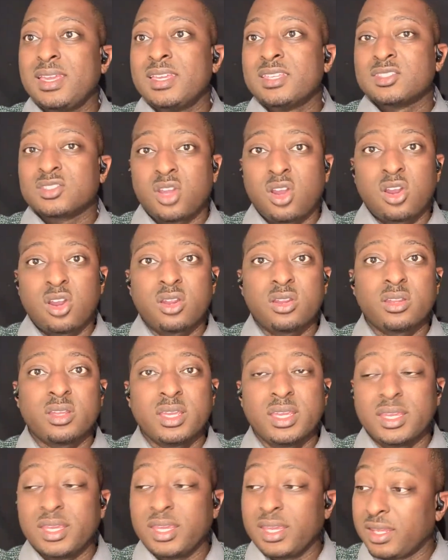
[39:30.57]
Start
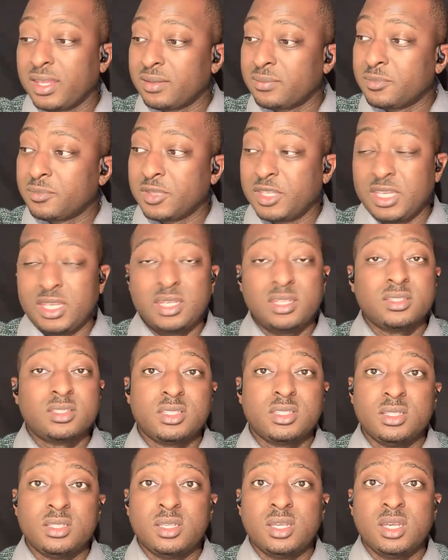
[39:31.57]
and get
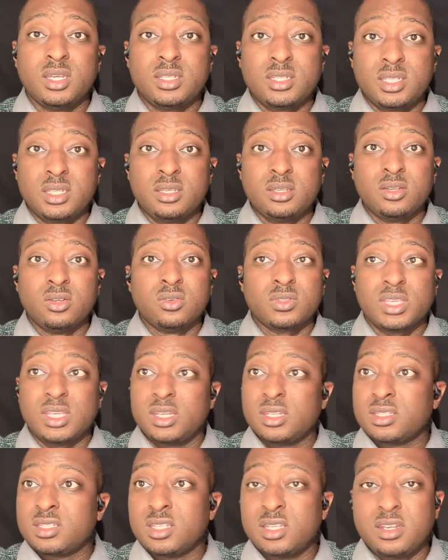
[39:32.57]
into a deal, get
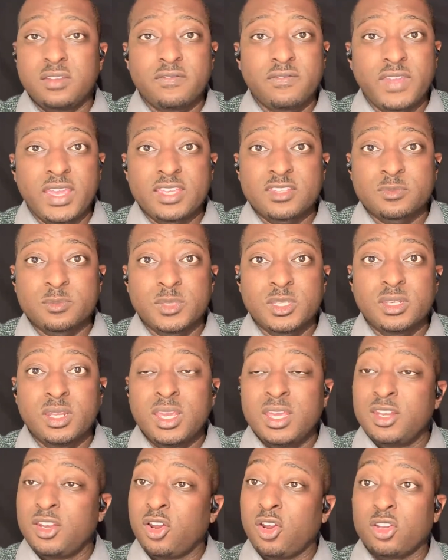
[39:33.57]
into an investment.
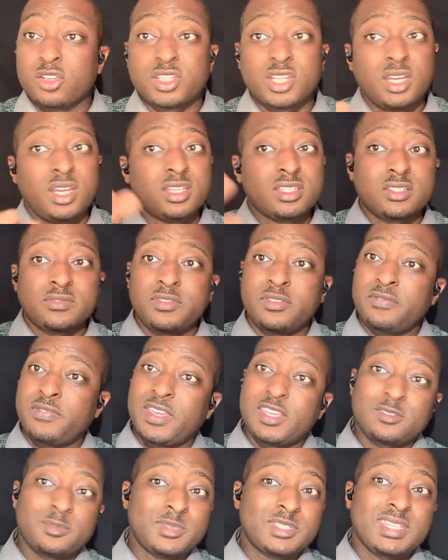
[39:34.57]
There are tons of
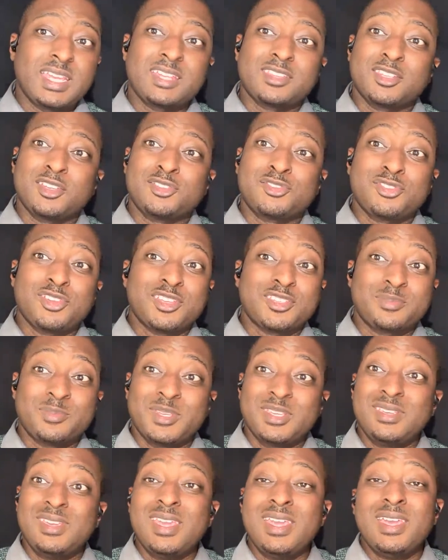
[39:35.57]
investments out there, trust me,
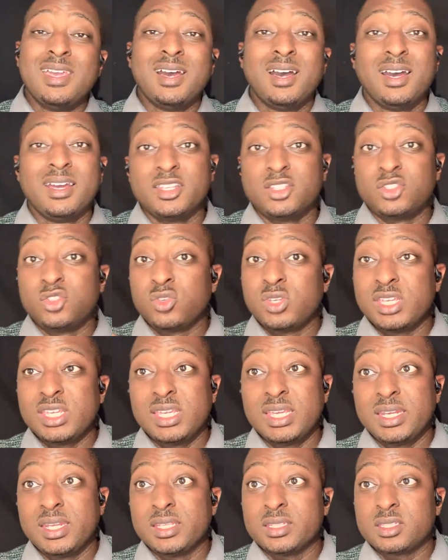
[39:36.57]
that you can get
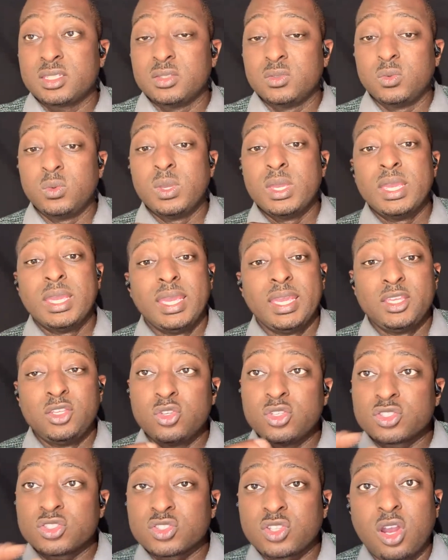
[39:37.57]
into, and you
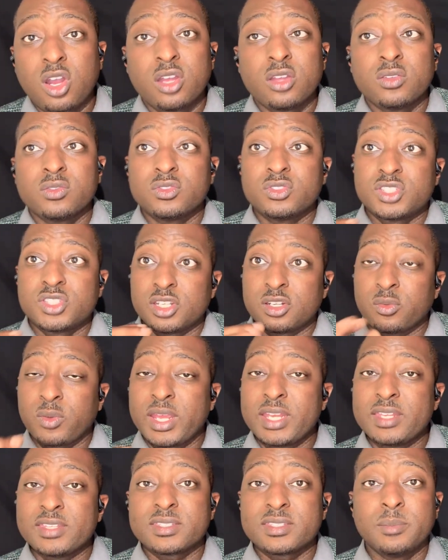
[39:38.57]
can start
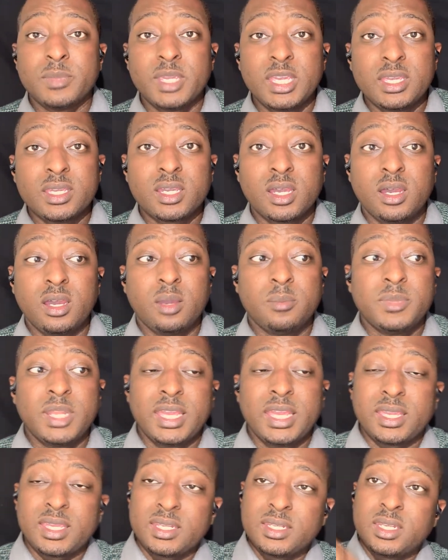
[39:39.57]
generating some income
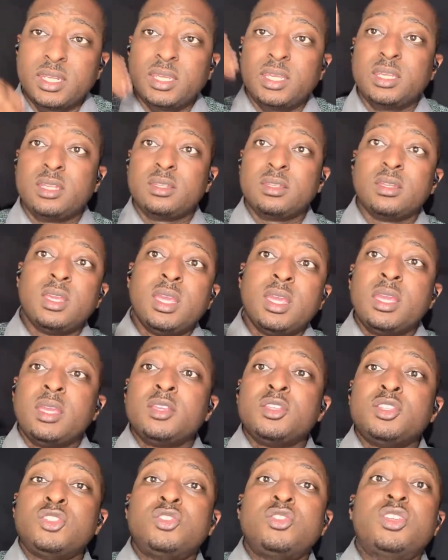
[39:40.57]
that can then
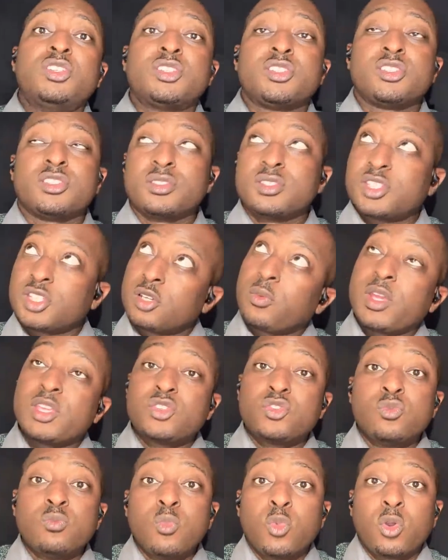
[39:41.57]
generate
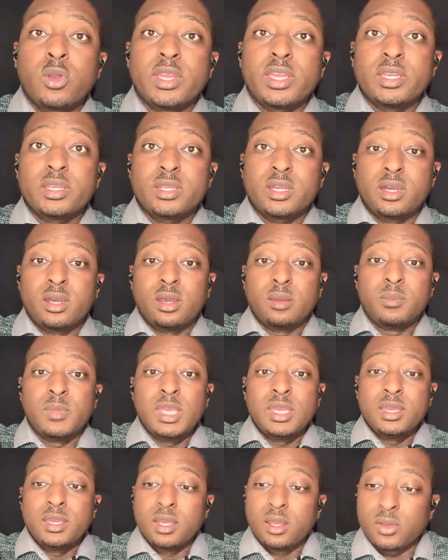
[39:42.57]
you more income.
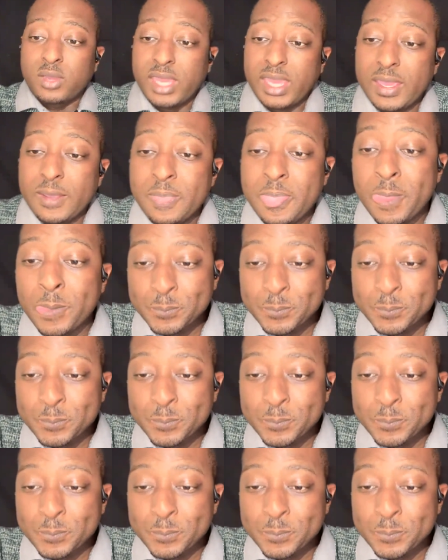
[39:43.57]
Okay,